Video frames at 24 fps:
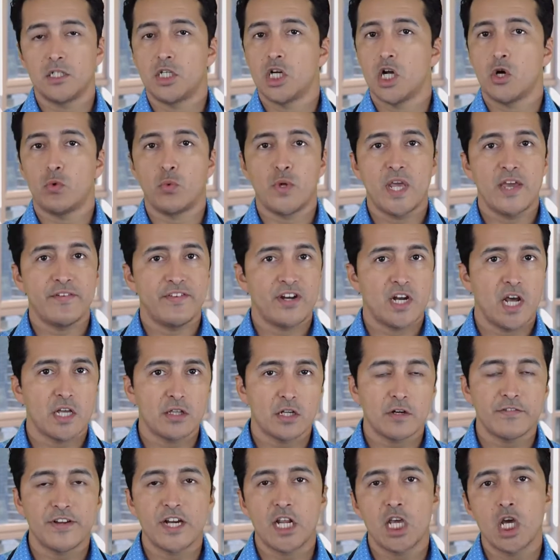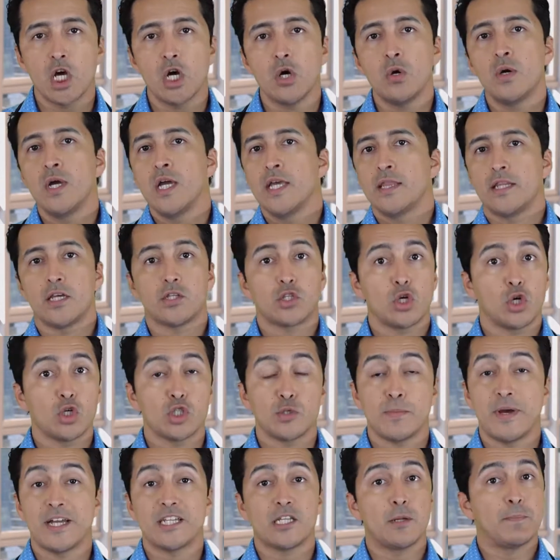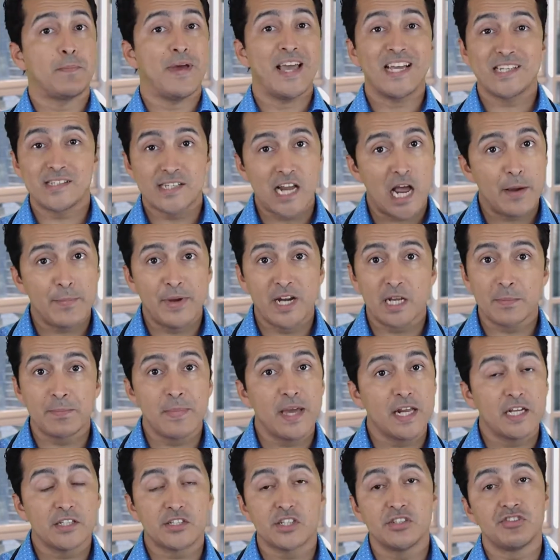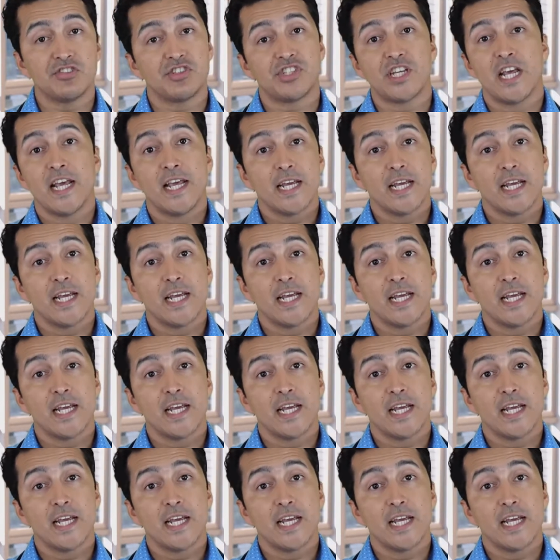we have another video that talks about the best diabetic medicines.